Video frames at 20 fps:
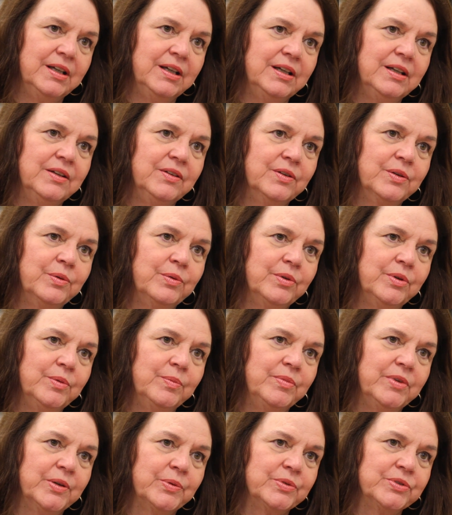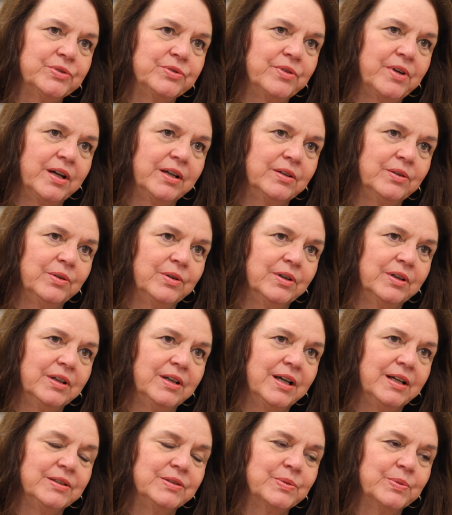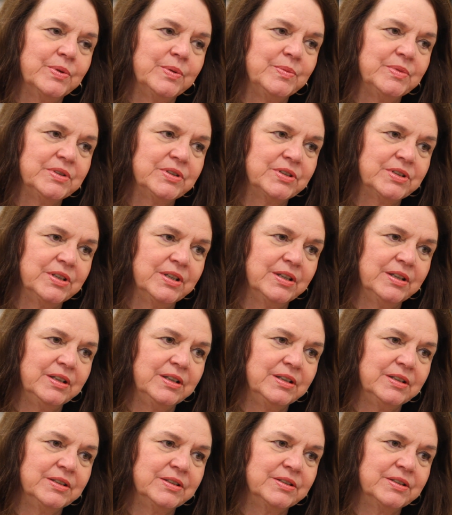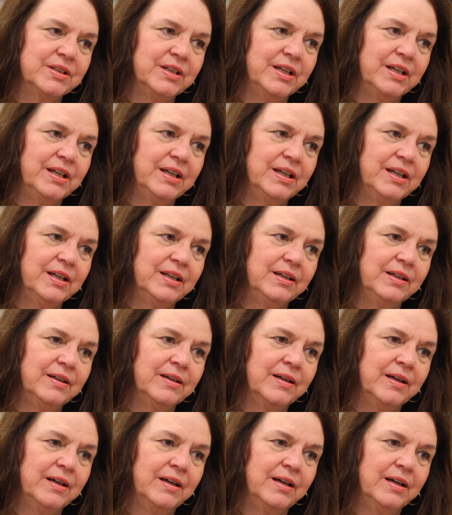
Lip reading: in the group that was trying to organize women's studies. And